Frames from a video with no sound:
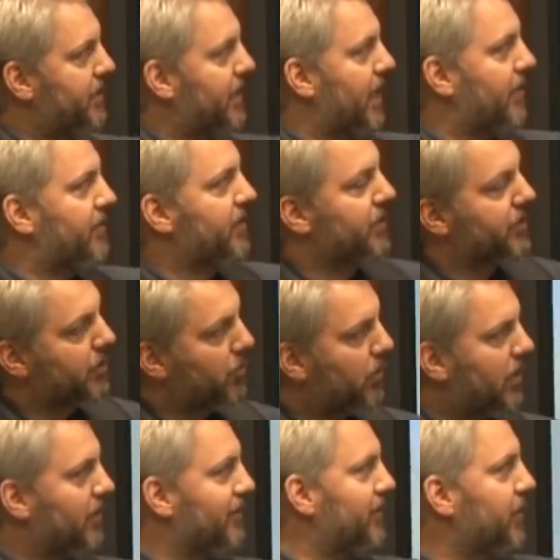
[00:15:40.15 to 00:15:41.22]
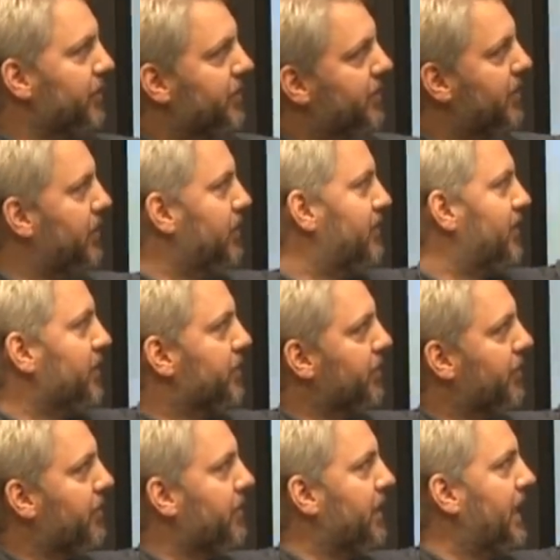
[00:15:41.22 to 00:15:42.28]
You've got filter one, filter two,
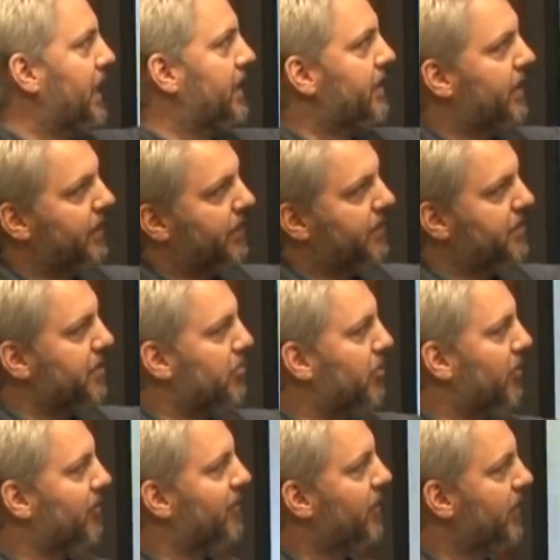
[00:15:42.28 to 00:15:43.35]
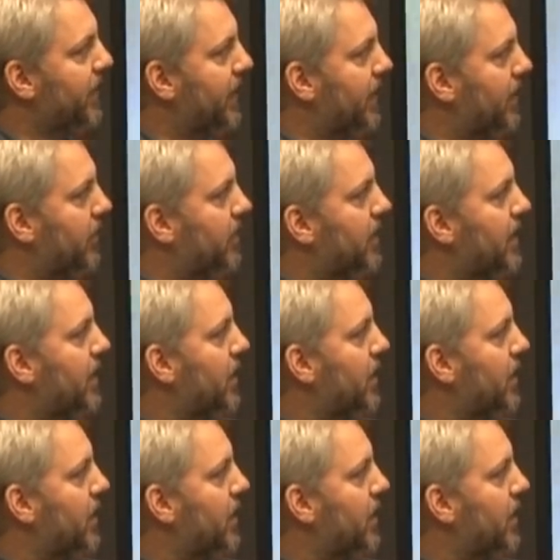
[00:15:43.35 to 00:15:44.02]
filter three, and then here's your portfolio,